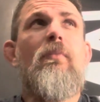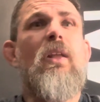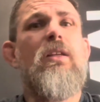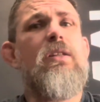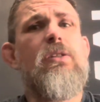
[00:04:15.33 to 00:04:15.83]

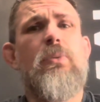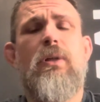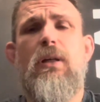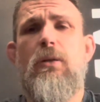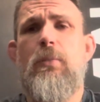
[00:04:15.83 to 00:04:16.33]
and you just want
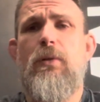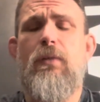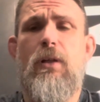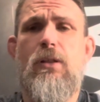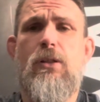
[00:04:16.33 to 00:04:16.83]
to get a bit of
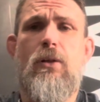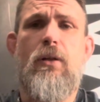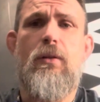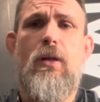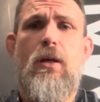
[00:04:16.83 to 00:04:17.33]
an insight,
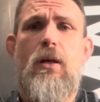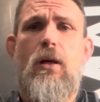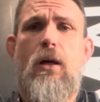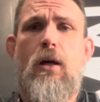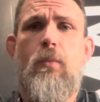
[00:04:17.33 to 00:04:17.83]

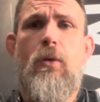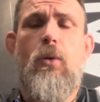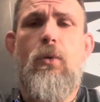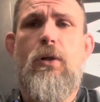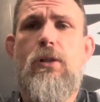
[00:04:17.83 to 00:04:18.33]
I
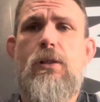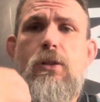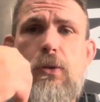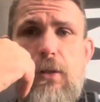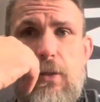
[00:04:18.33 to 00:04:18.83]
want to just
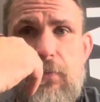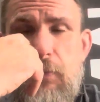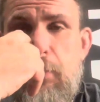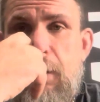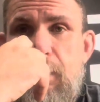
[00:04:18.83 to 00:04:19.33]
do this for
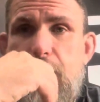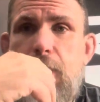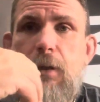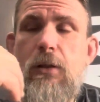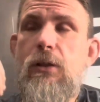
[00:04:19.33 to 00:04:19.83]
a month
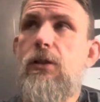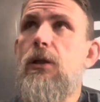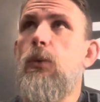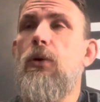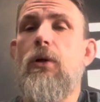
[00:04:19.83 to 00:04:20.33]
and just
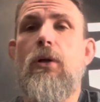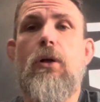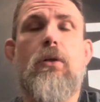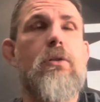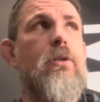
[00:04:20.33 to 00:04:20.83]
see where it
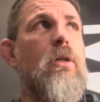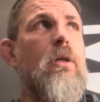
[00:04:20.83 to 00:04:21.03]
goes.